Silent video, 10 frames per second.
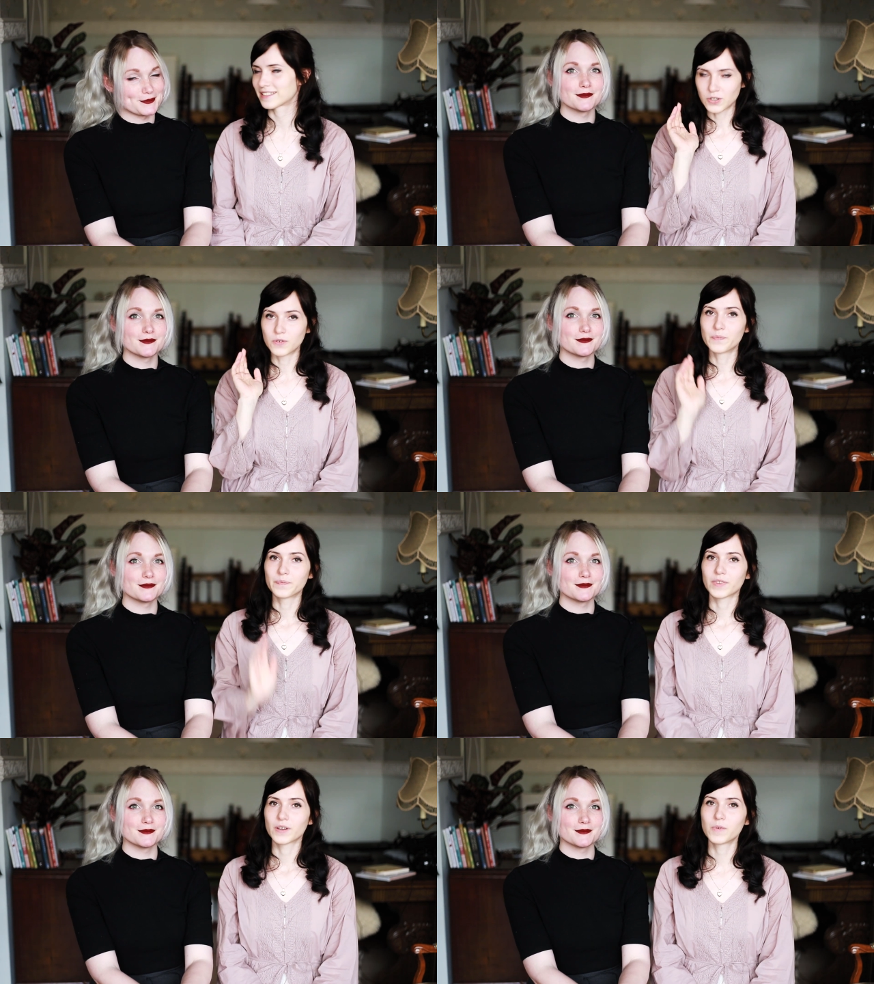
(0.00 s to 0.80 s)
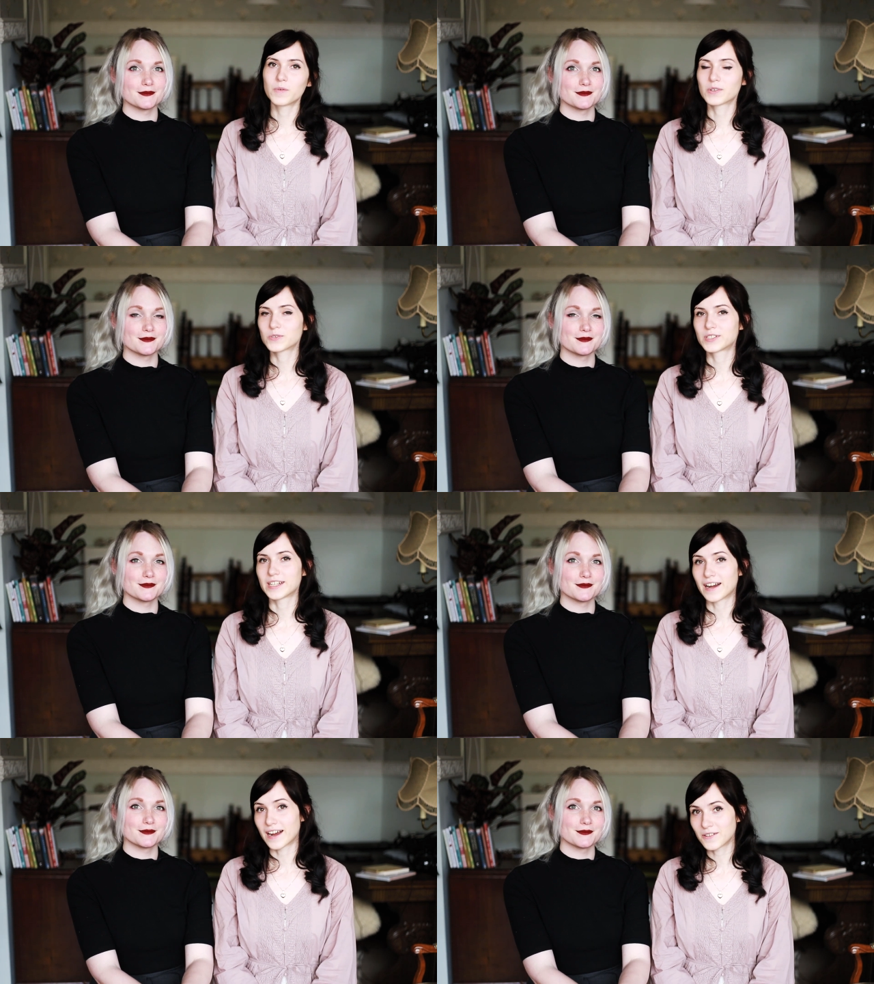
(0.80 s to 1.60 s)
Speaker 1: So we want to
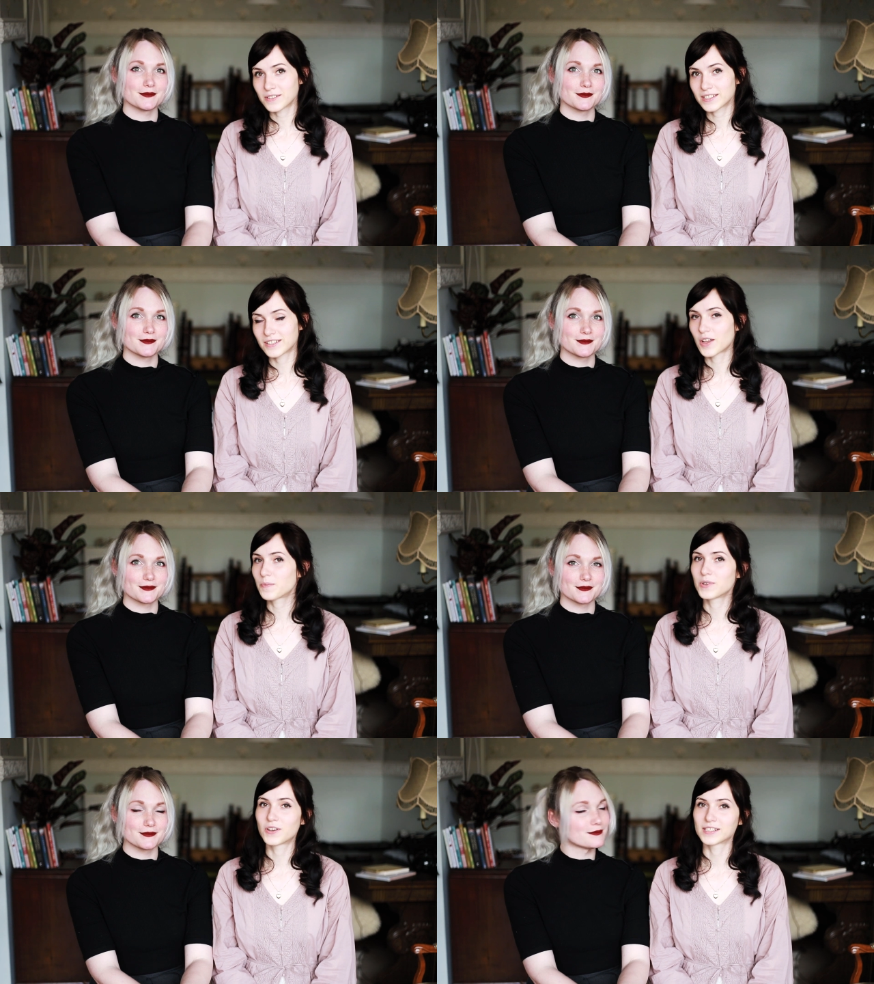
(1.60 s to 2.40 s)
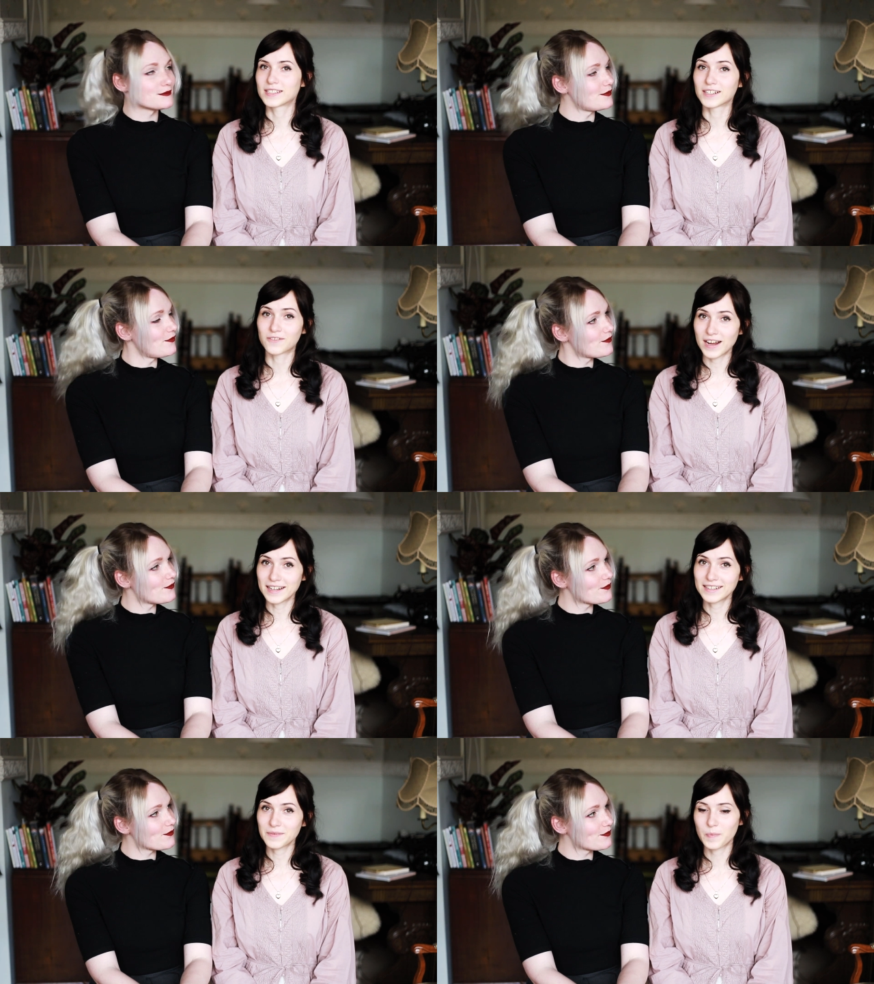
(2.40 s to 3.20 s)
share ours, and not because they're
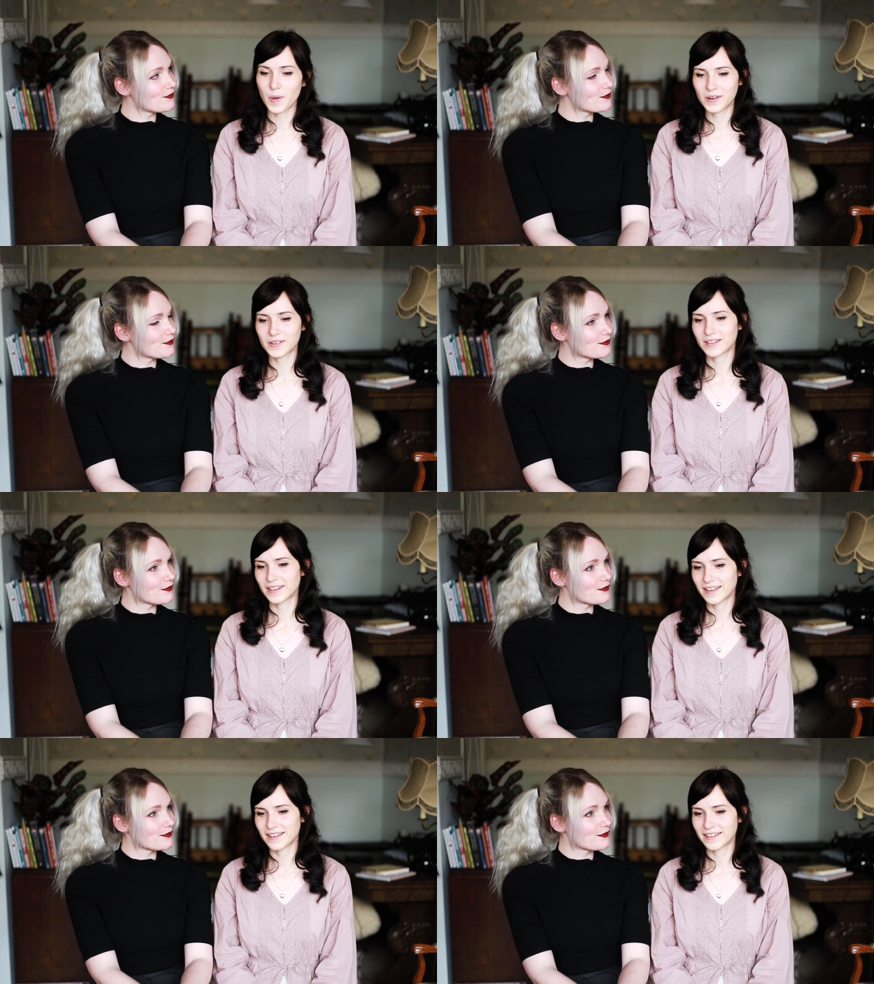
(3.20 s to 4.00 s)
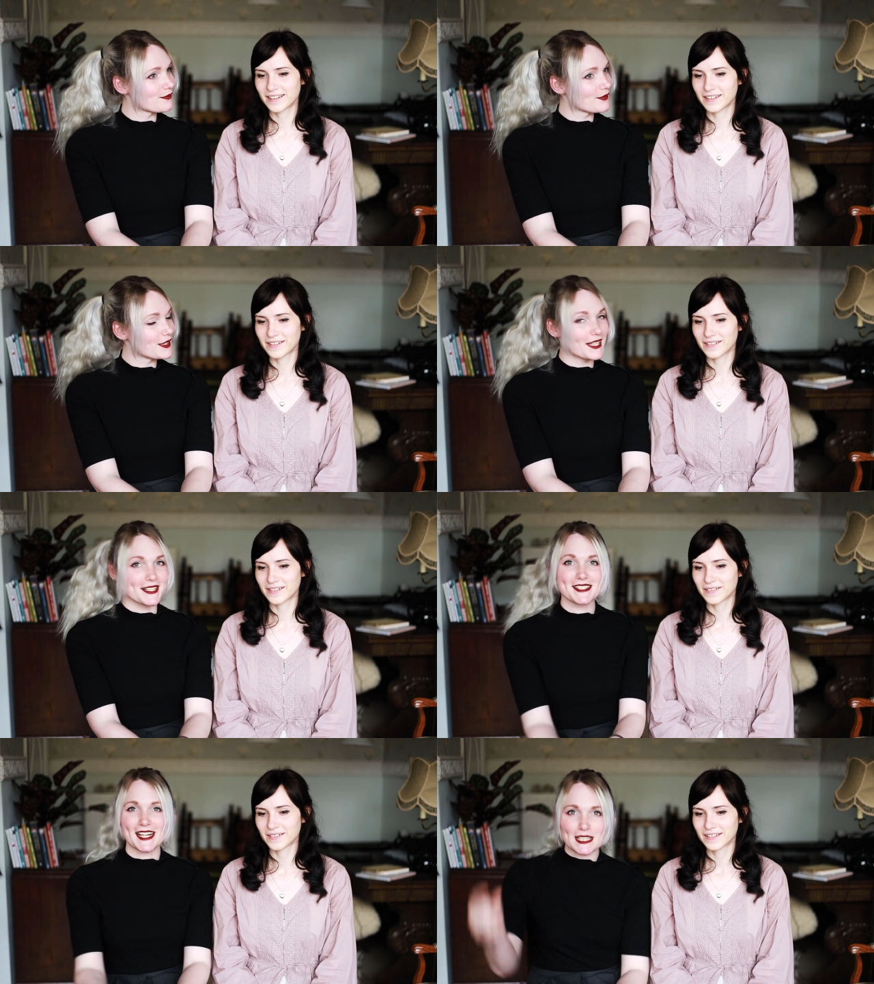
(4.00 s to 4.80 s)
grand, but uh,
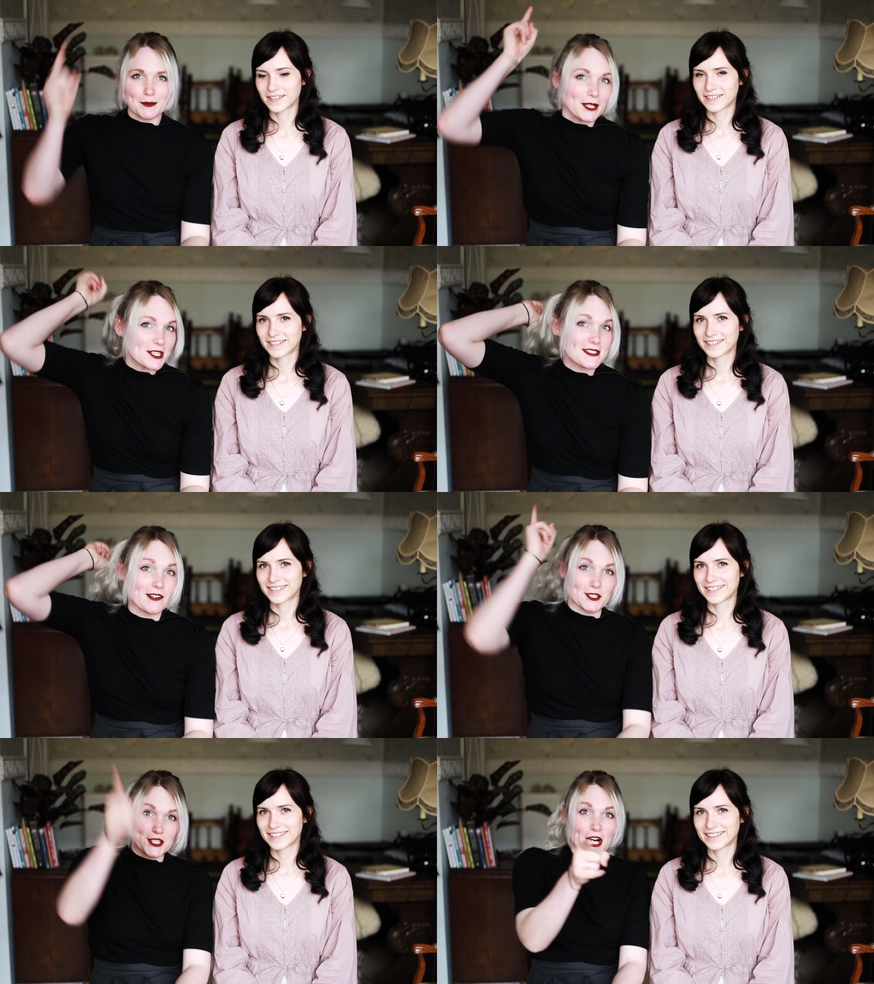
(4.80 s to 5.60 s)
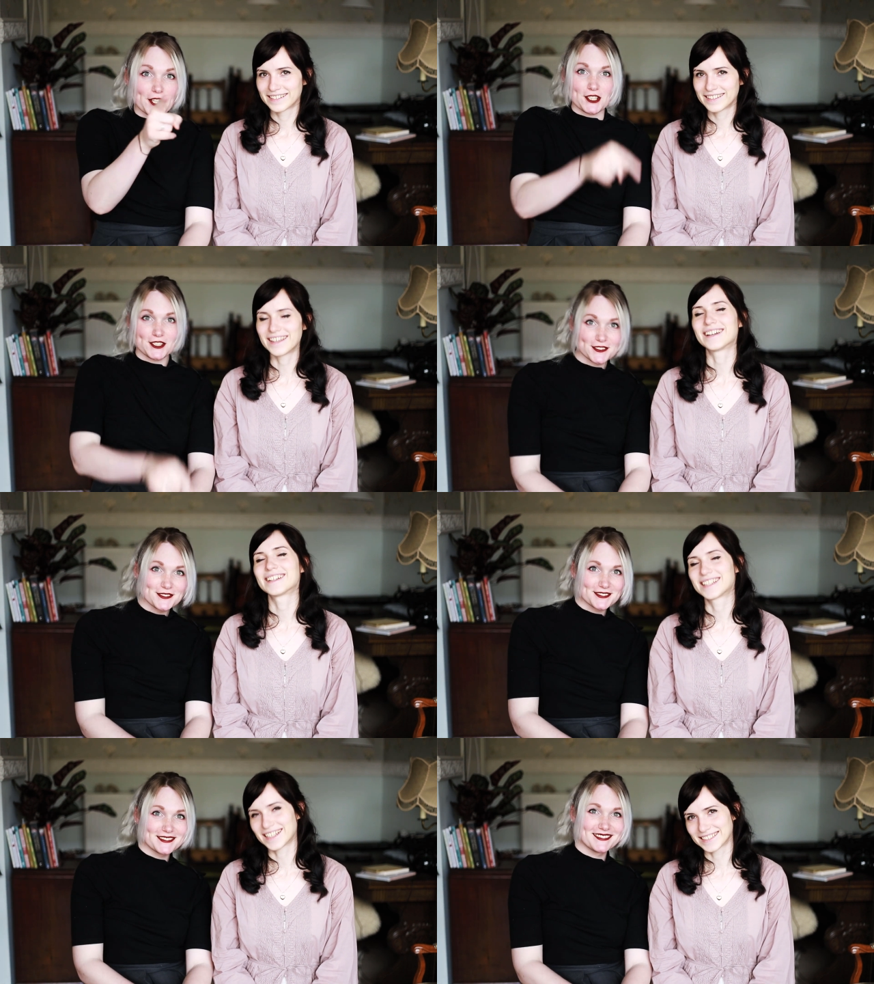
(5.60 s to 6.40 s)
exactly because they're not. Yeah,
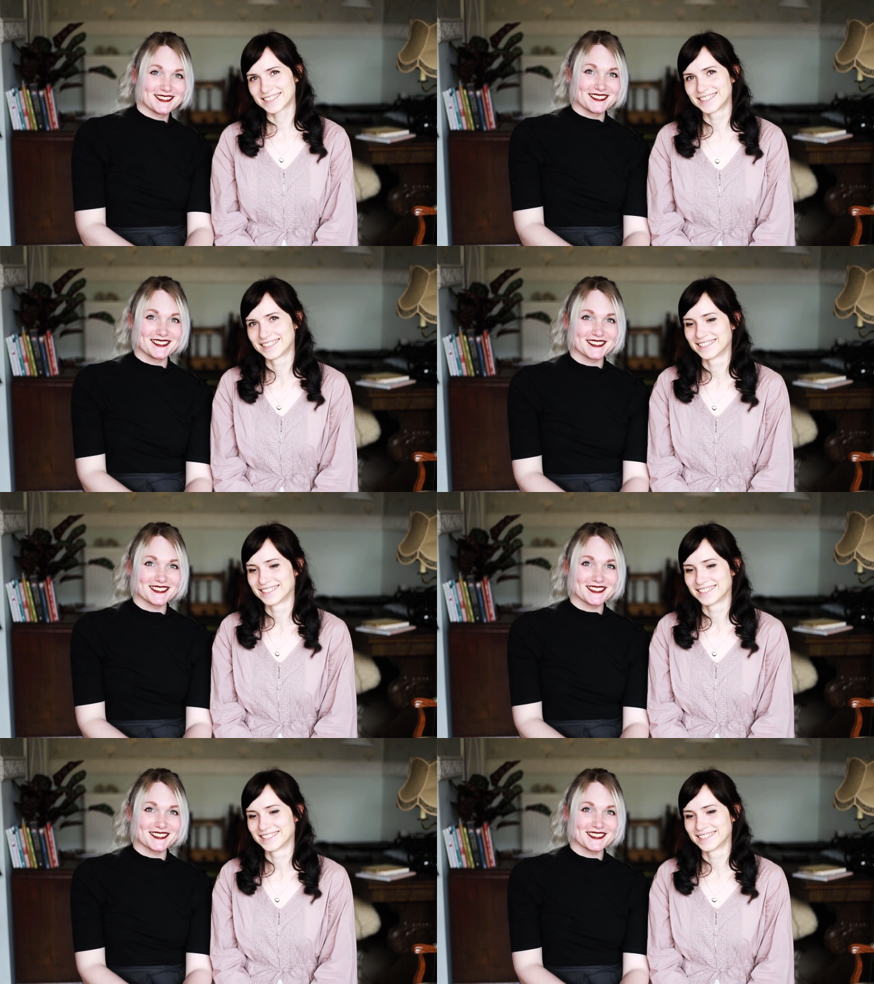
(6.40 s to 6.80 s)
exactly.